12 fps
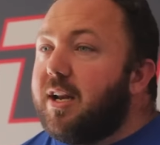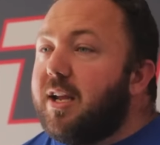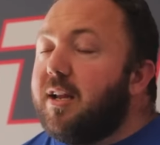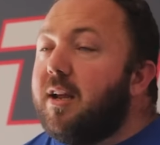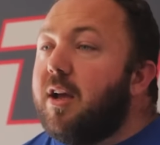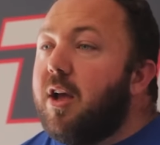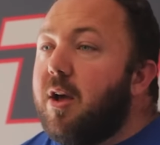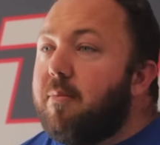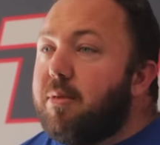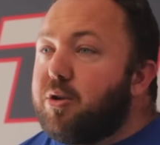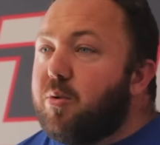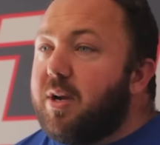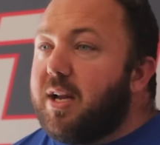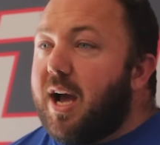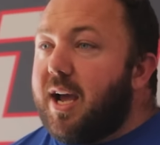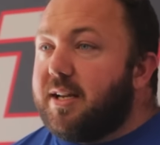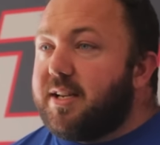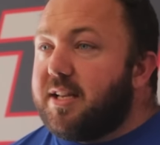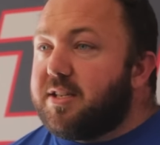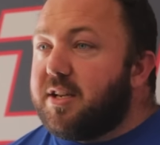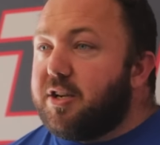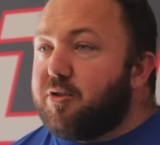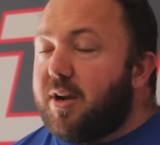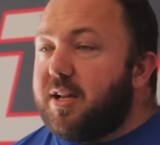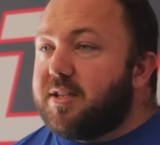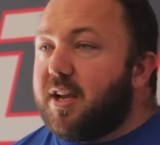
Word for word: to need between high intensity train